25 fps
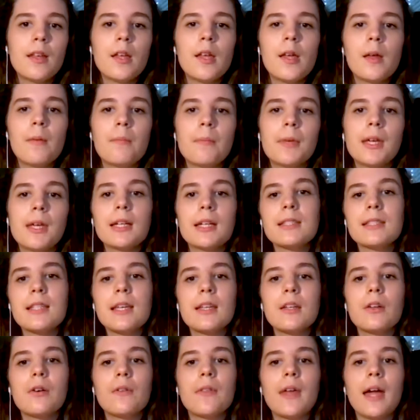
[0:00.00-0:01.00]
Because I
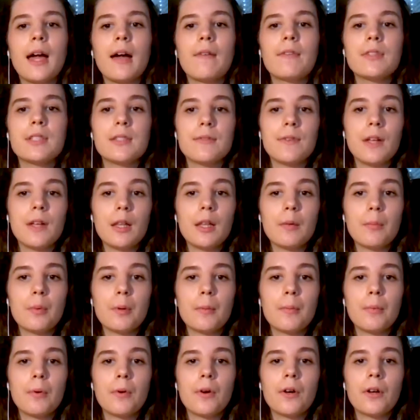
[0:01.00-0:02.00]
know they have a
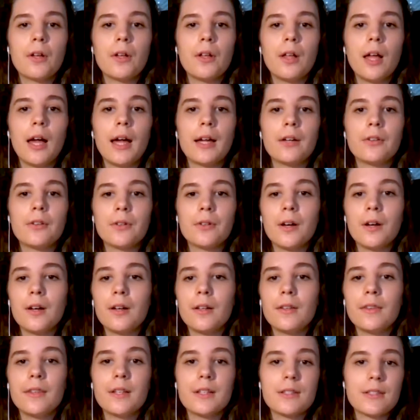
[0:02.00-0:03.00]
developer portal, I
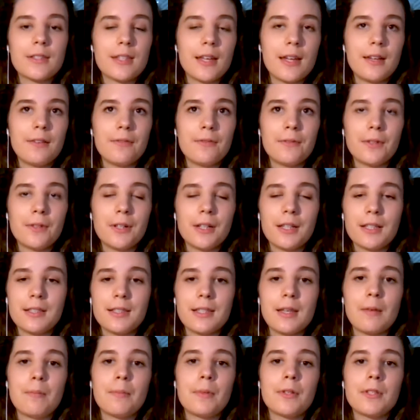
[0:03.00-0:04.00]
crawled their site for
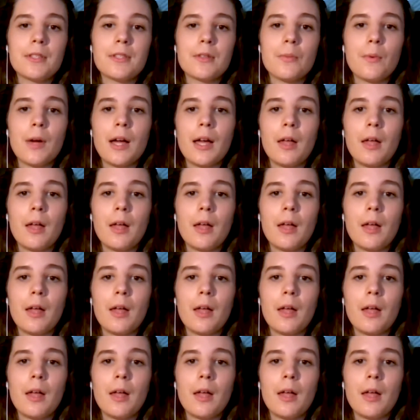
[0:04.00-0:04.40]
examples a while